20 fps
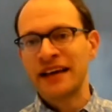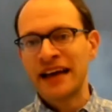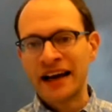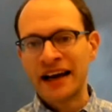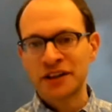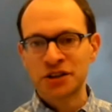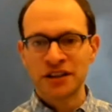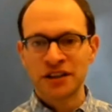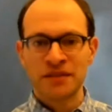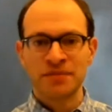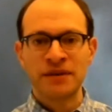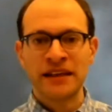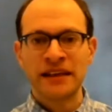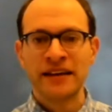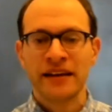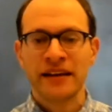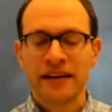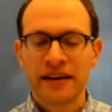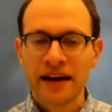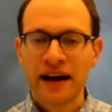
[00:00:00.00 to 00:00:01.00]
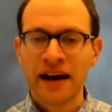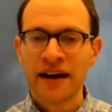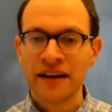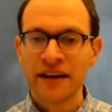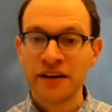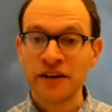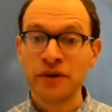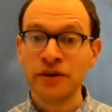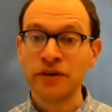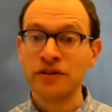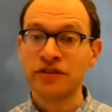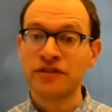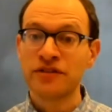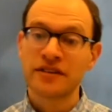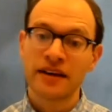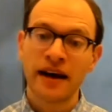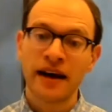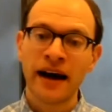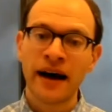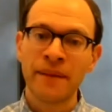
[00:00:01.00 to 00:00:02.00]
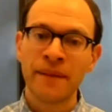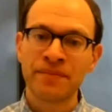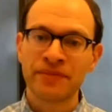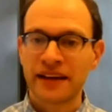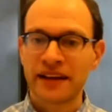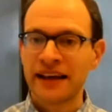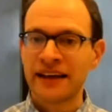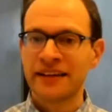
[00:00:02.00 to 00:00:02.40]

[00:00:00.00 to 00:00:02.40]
actually be used in